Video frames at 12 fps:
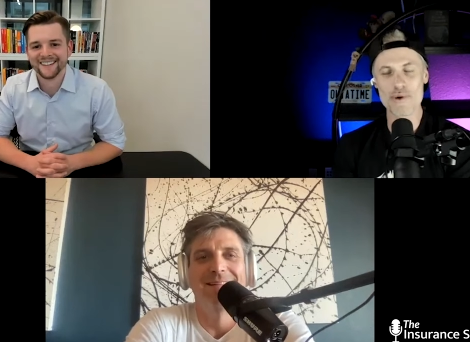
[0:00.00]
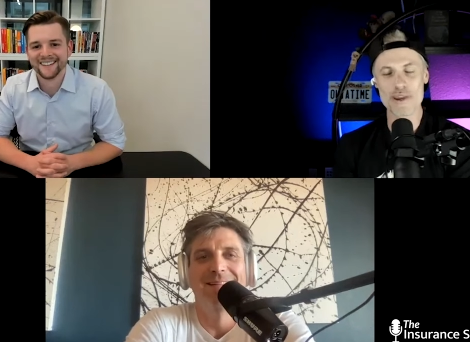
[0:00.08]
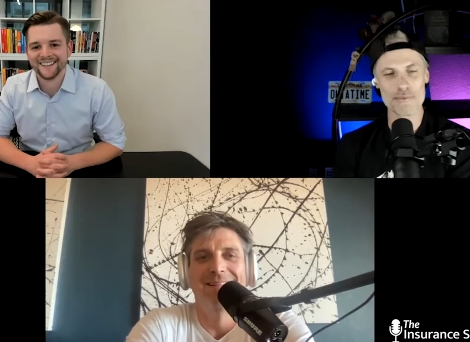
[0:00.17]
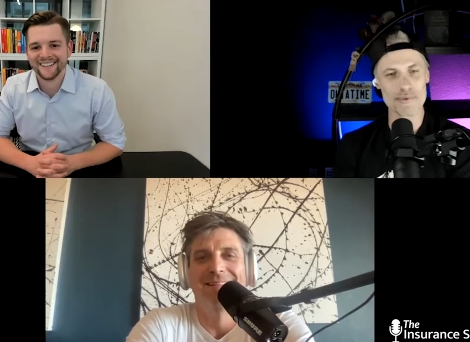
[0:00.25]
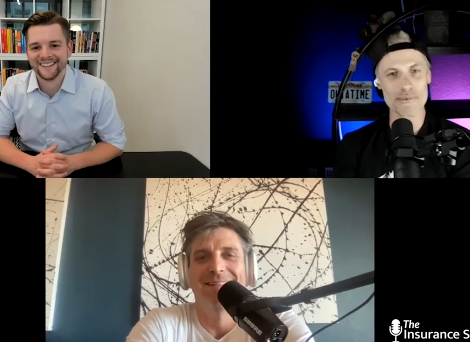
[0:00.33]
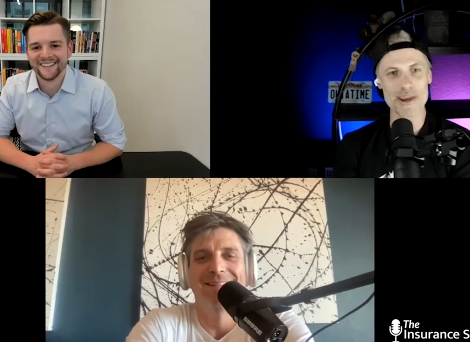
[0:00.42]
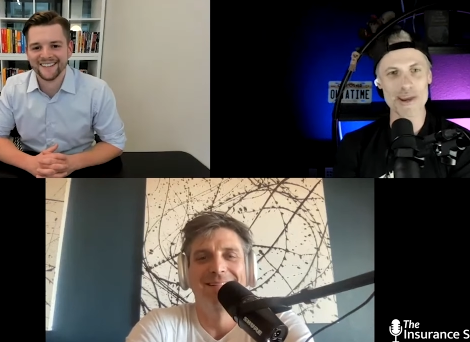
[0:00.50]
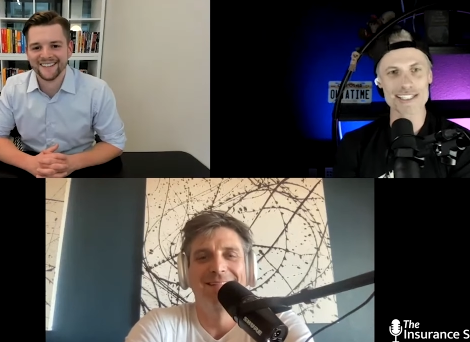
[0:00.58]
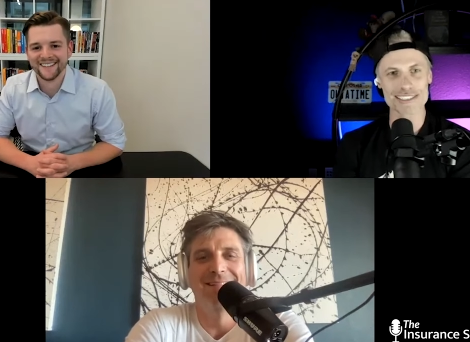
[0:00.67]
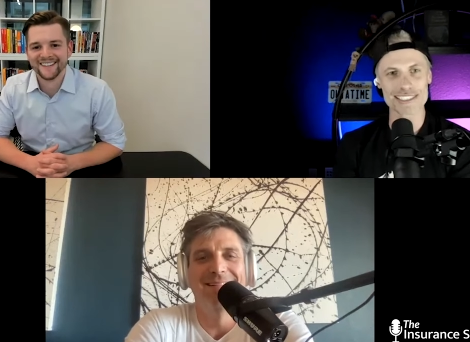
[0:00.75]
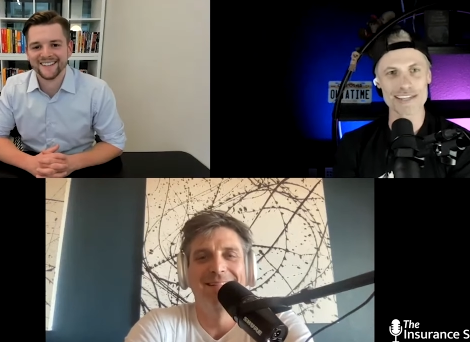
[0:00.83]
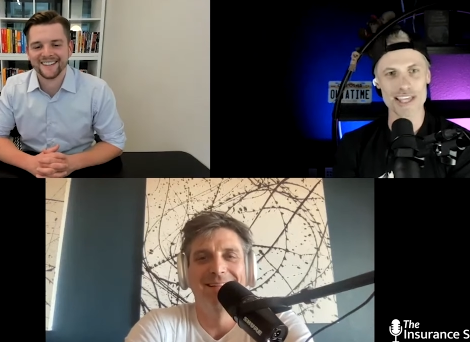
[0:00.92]
Speaker 1: we we wait
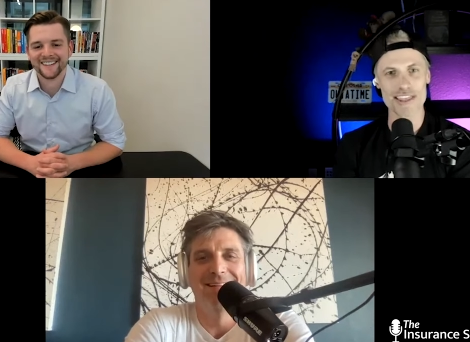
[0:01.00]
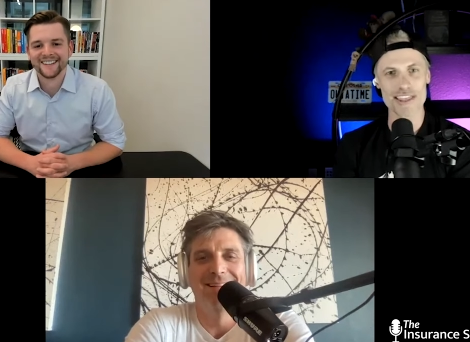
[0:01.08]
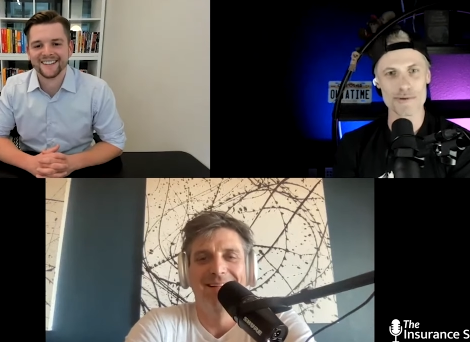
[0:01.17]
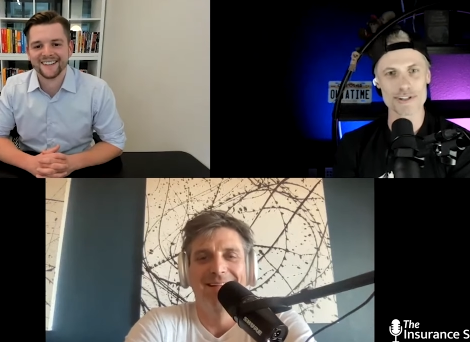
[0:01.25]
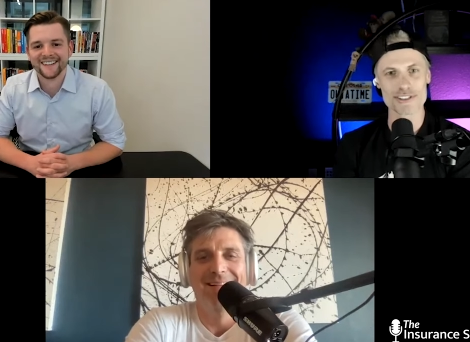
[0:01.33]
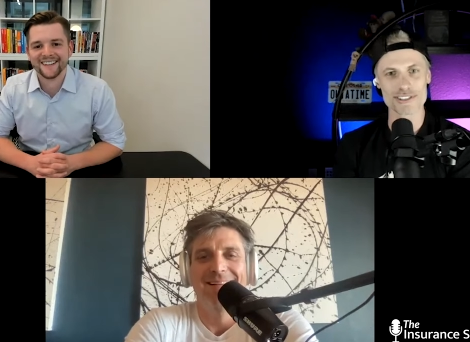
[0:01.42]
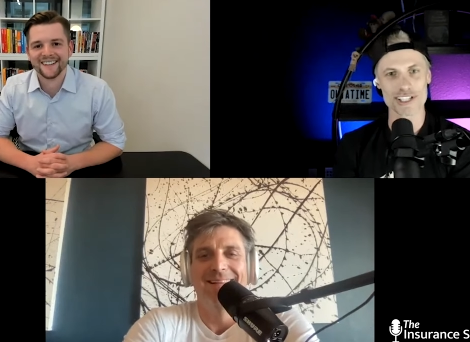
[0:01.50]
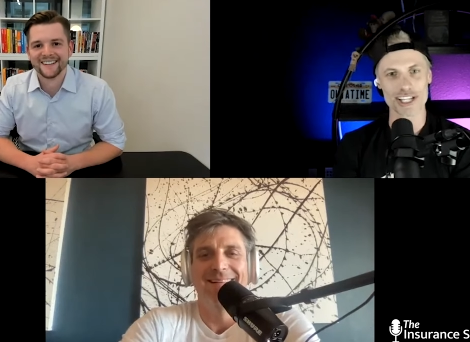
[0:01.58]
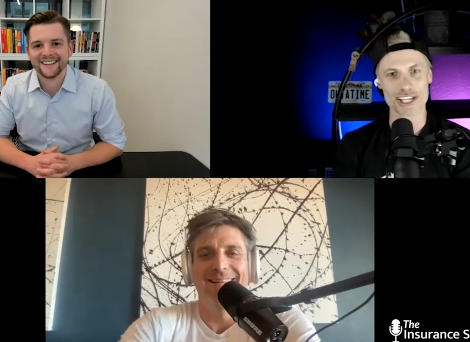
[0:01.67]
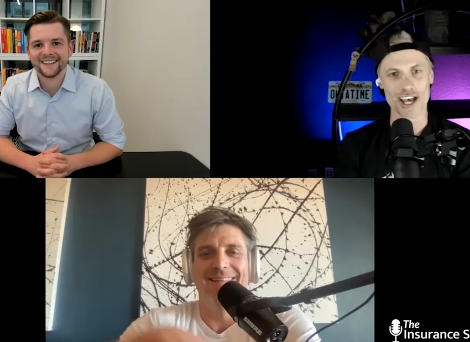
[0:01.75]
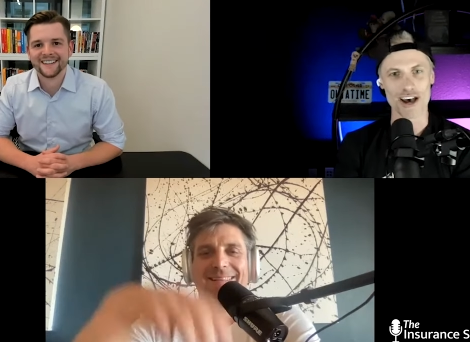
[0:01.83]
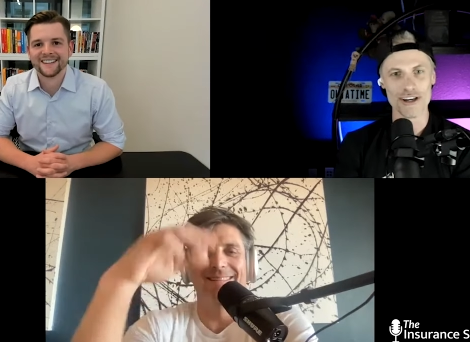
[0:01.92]
to see if the other person's going
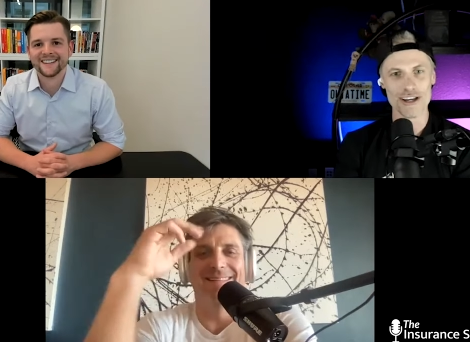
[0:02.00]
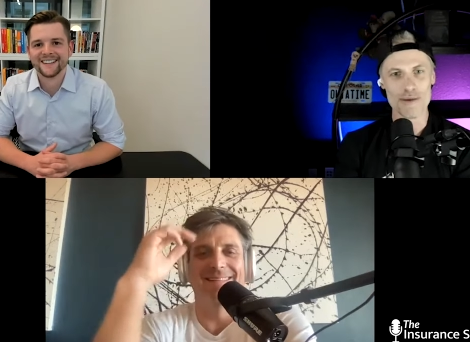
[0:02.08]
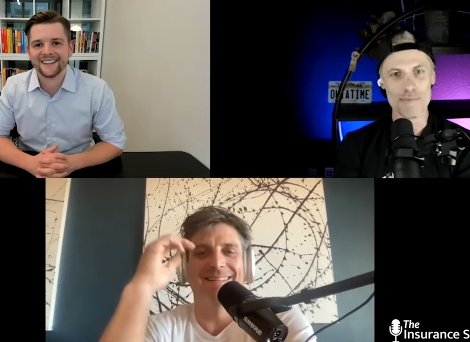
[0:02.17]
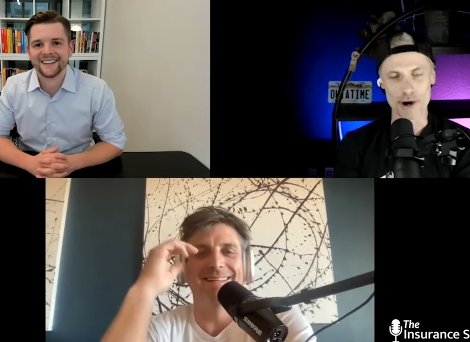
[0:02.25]
to go,